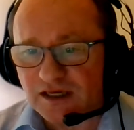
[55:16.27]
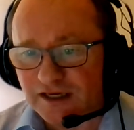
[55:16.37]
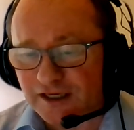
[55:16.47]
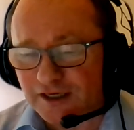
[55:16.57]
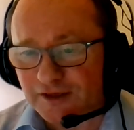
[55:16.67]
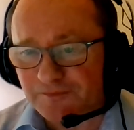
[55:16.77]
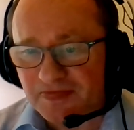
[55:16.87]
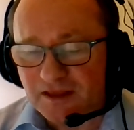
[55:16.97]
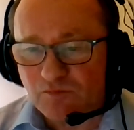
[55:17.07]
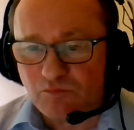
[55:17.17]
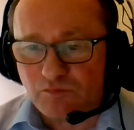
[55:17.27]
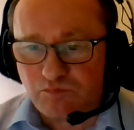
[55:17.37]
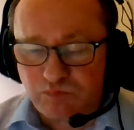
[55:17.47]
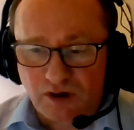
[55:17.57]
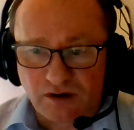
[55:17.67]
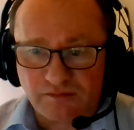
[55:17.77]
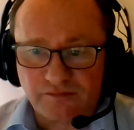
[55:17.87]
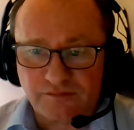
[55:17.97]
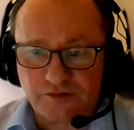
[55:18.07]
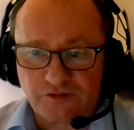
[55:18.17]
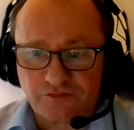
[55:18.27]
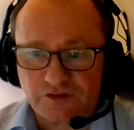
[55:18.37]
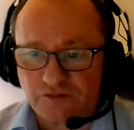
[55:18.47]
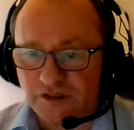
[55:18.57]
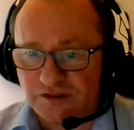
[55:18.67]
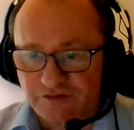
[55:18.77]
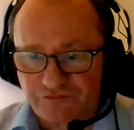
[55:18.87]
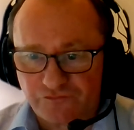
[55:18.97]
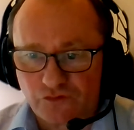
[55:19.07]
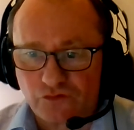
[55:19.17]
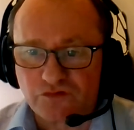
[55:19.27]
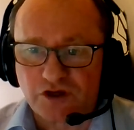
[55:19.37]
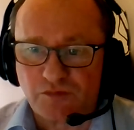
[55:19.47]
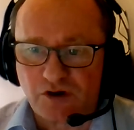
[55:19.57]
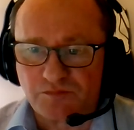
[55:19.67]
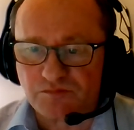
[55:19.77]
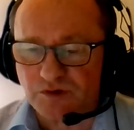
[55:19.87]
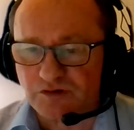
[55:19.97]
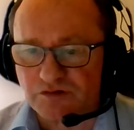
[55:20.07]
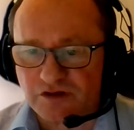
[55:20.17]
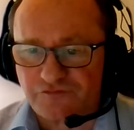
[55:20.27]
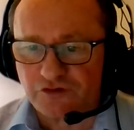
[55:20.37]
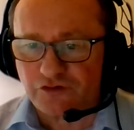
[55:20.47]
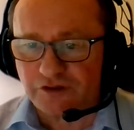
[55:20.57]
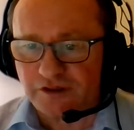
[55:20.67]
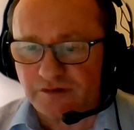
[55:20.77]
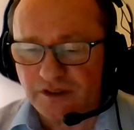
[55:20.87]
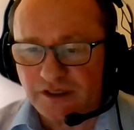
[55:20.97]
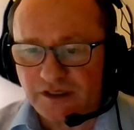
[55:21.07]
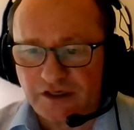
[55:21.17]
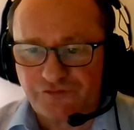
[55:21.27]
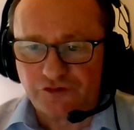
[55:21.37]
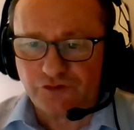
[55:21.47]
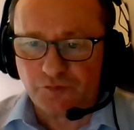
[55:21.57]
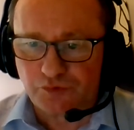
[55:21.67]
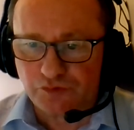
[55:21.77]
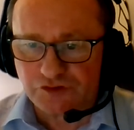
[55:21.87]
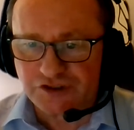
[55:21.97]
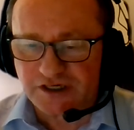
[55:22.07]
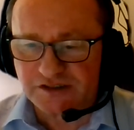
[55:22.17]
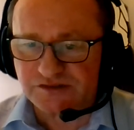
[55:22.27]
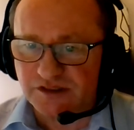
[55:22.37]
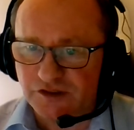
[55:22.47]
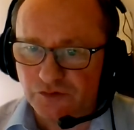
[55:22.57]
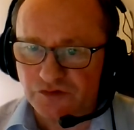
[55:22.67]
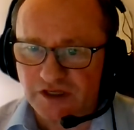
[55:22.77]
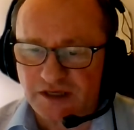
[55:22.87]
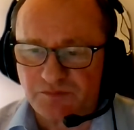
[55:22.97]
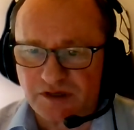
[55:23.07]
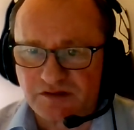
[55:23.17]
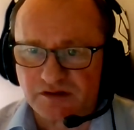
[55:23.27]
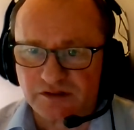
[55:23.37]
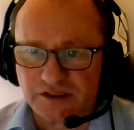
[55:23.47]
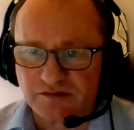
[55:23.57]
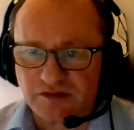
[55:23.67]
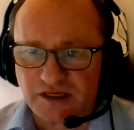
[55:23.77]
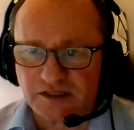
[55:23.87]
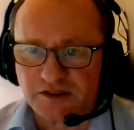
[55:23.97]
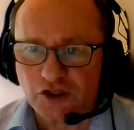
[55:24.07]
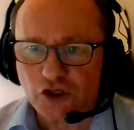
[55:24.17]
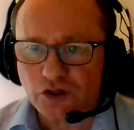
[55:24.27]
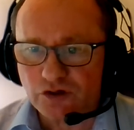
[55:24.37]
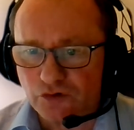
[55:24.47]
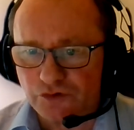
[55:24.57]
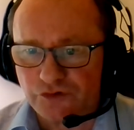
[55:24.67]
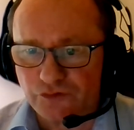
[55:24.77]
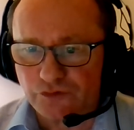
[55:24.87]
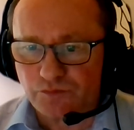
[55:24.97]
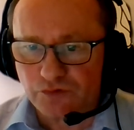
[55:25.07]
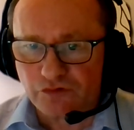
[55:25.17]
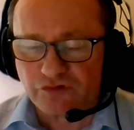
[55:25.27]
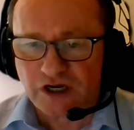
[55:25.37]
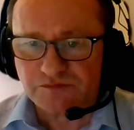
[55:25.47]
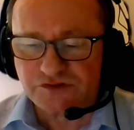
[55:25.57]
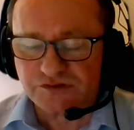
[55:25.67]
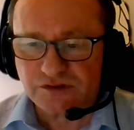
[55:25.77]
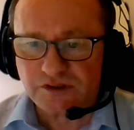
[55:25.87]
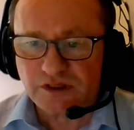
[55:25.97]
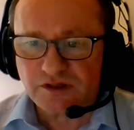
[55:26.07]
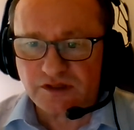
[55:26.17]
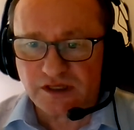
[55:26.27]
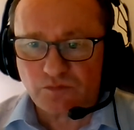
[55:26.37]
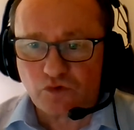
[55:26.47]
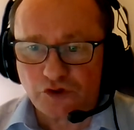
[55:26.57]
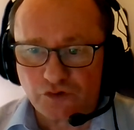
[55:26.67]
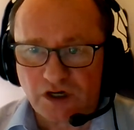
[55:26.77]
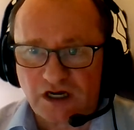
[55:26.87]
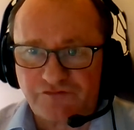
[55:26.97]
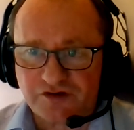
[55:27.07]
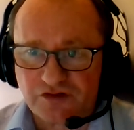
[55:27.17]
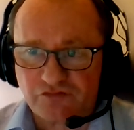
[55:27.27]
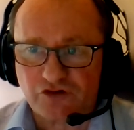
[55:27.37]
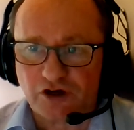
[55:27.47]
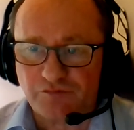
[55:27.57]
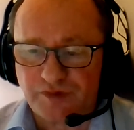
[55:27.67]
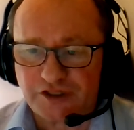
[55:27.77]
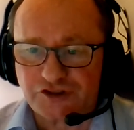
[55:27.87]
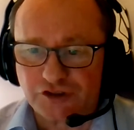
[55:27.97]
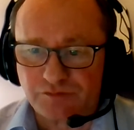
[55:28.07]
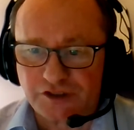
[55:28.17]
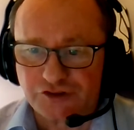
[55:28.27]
But you get different roles come up, because if you're doing projects and you then basically then go and do programs, then what you have is you've got a major